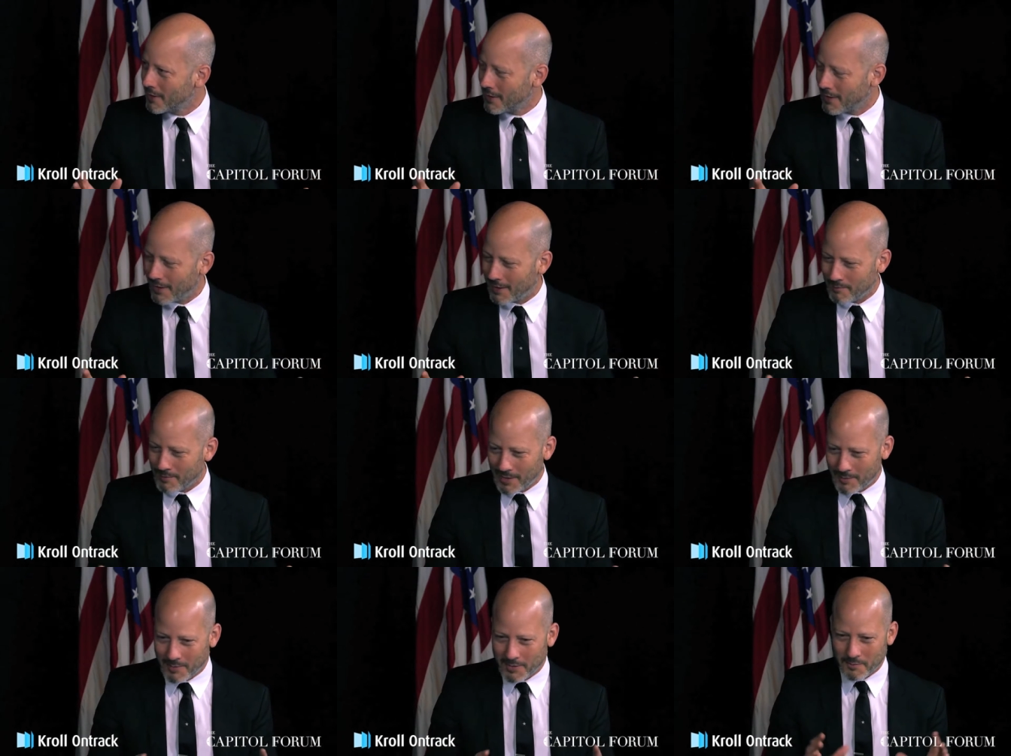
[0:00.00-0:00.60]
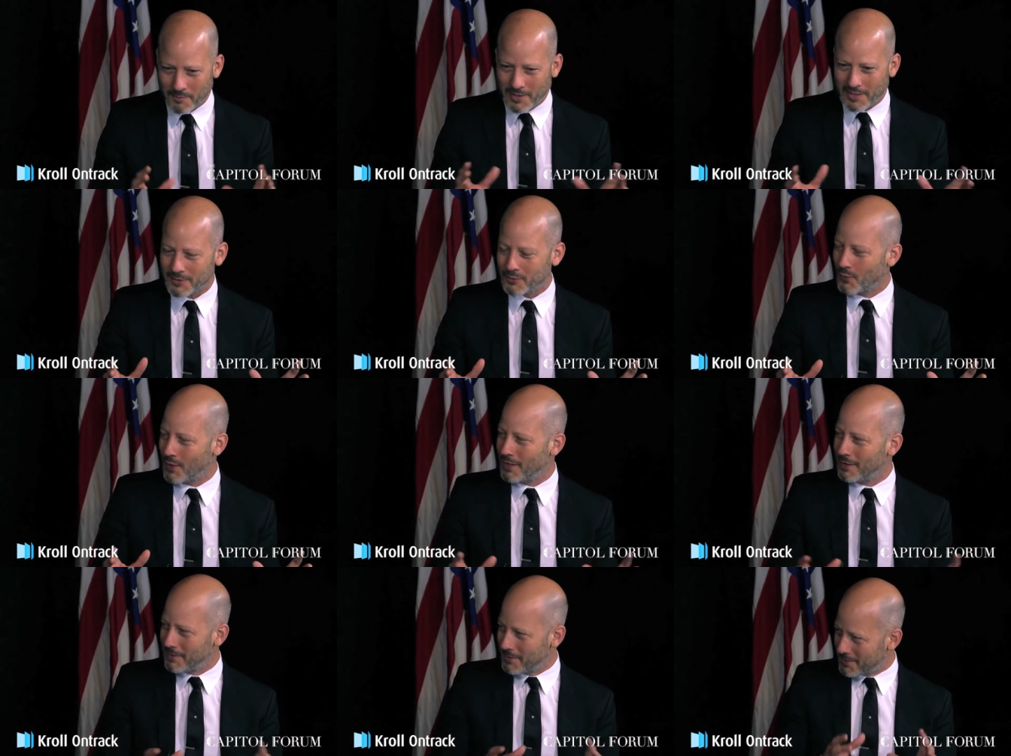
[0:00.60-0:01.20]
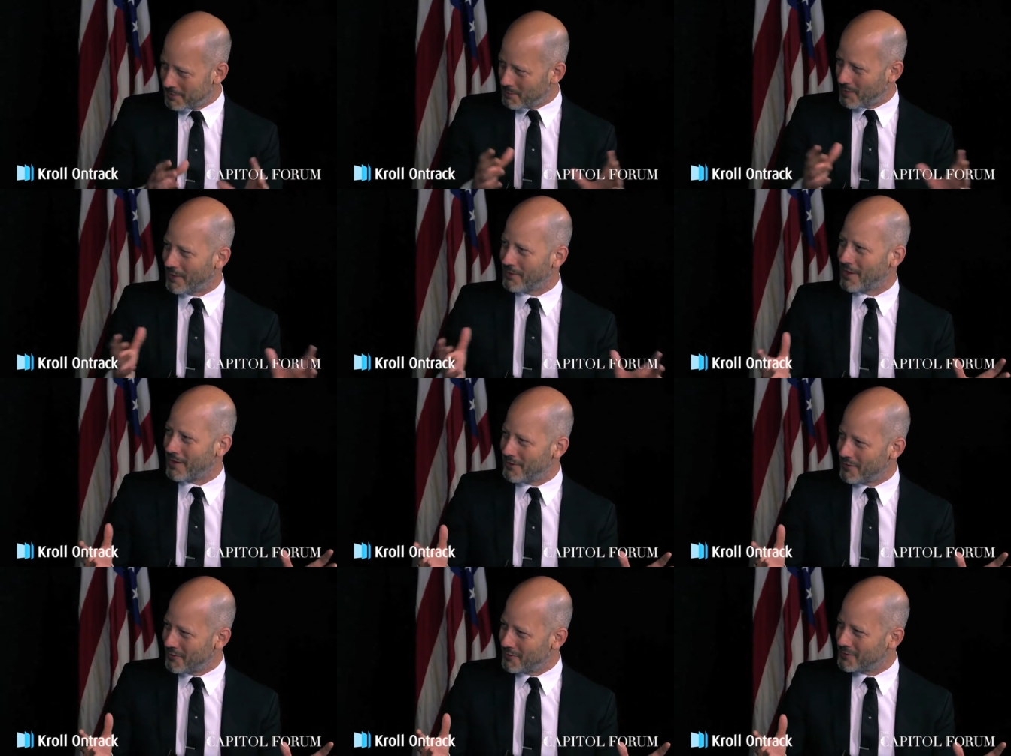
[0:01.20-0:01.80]
And maybe the best way to dispel
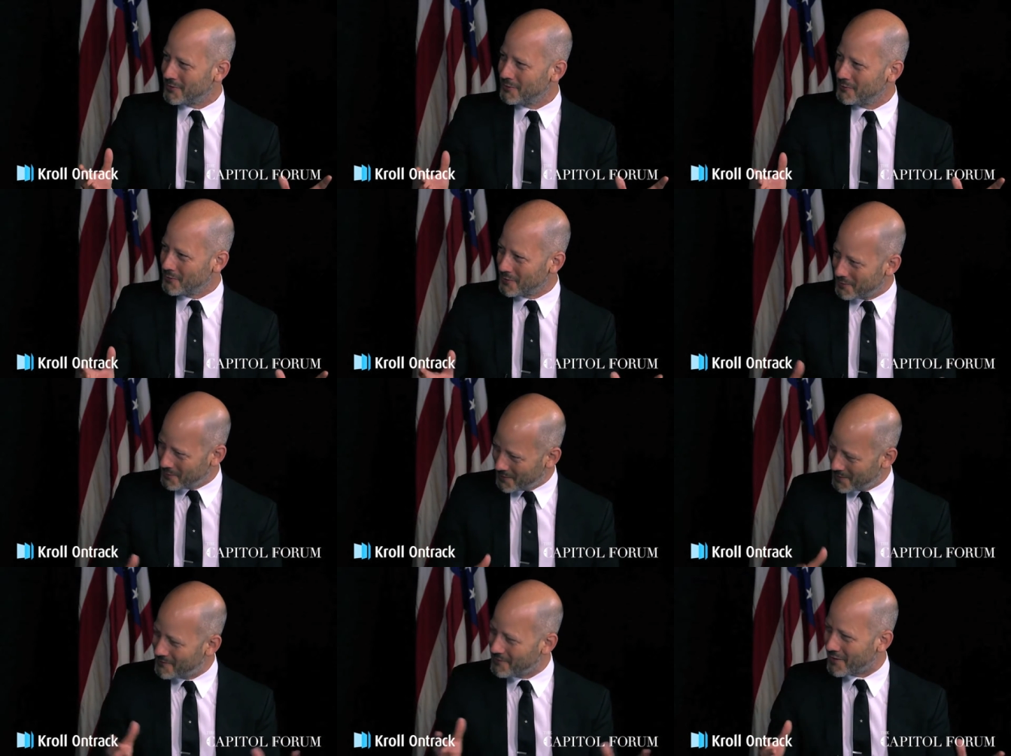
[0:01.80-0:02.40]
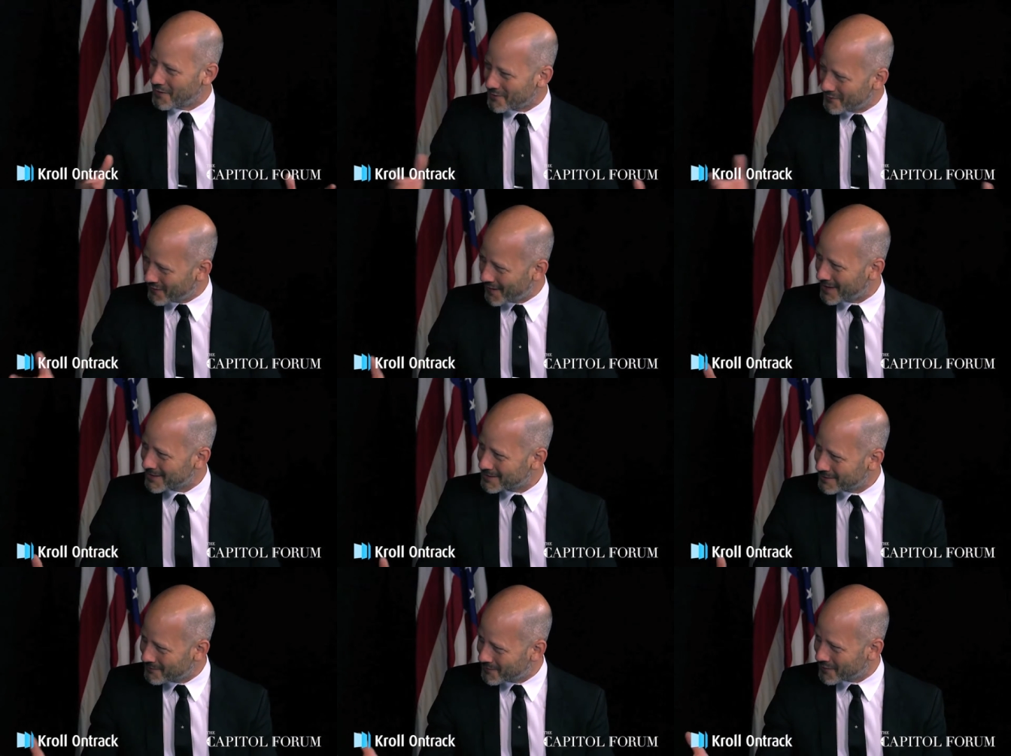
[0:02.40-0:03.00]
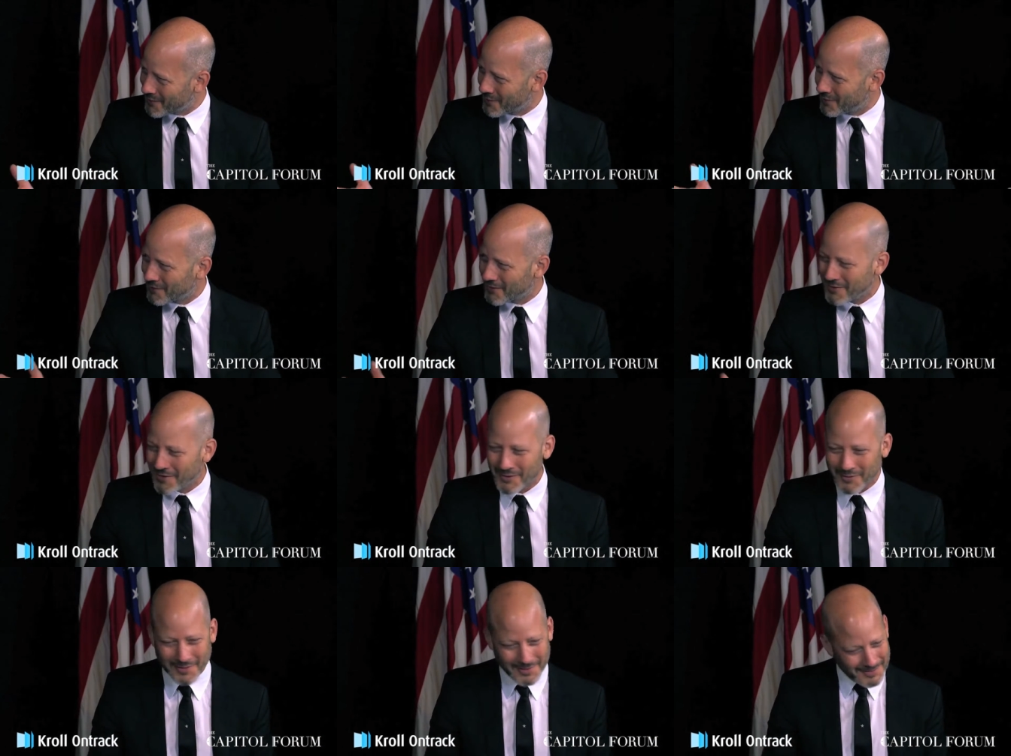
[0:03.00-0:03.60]
that notion would be very fast and very
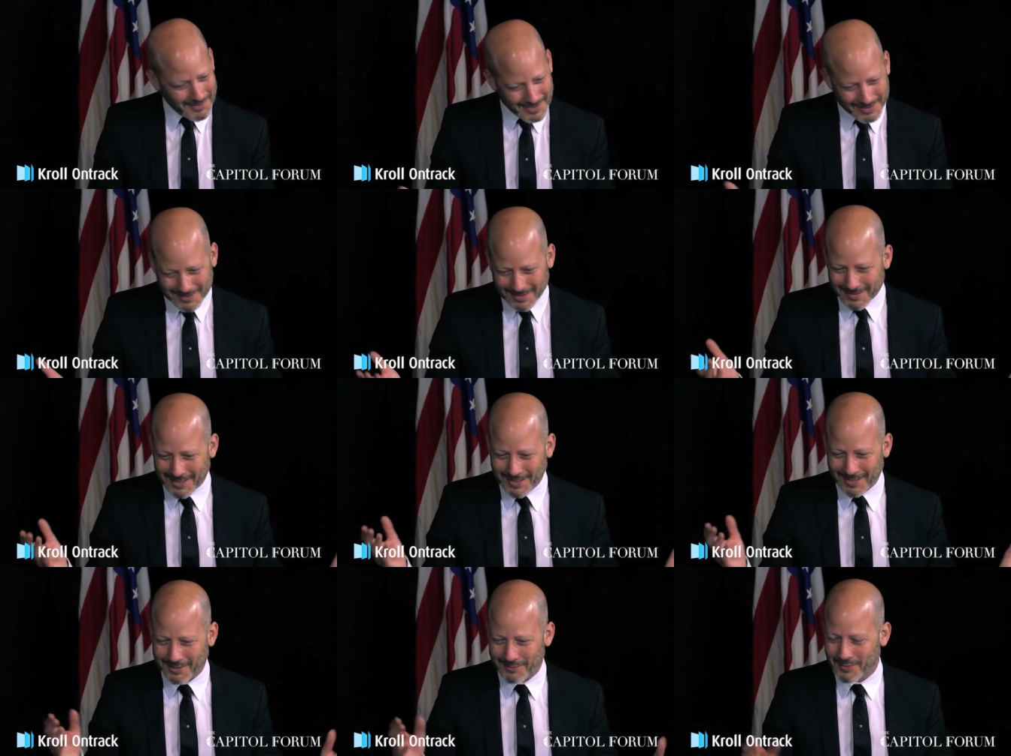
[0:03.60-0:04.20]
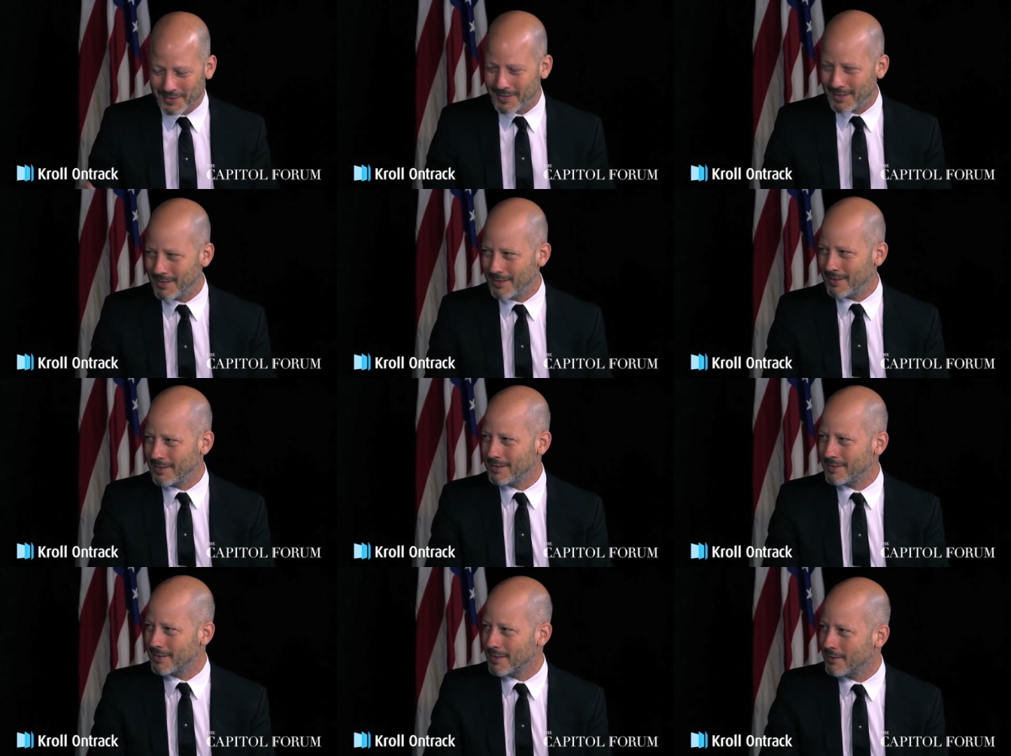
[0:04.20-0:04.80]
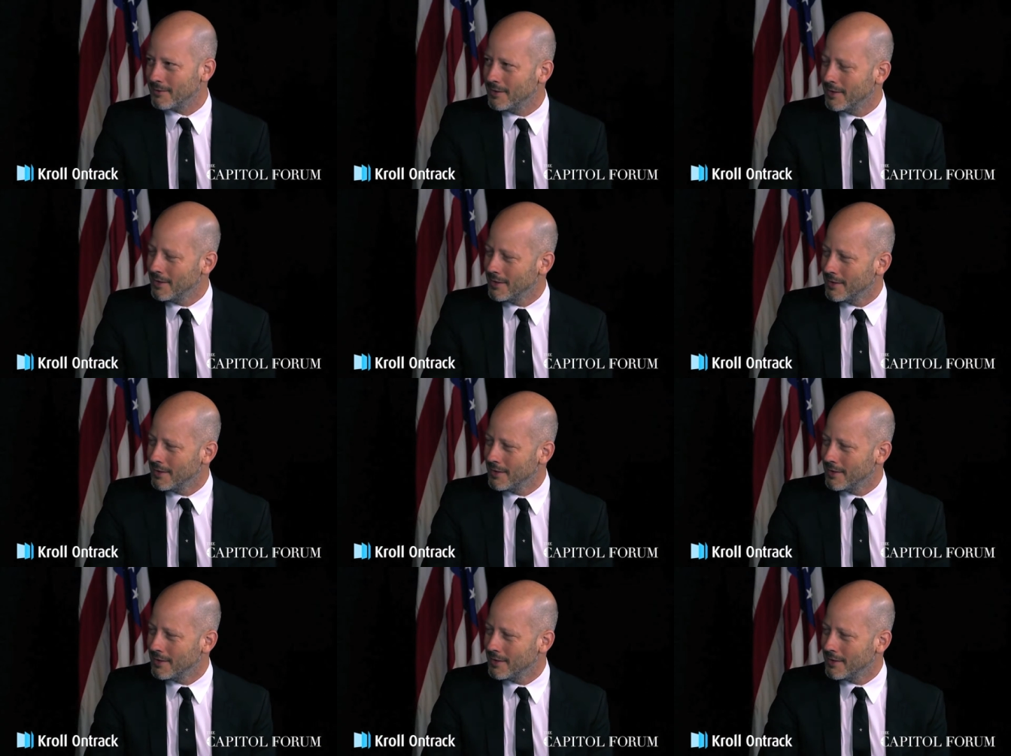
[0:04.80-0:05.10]
thorough. And that's exactly what they did. So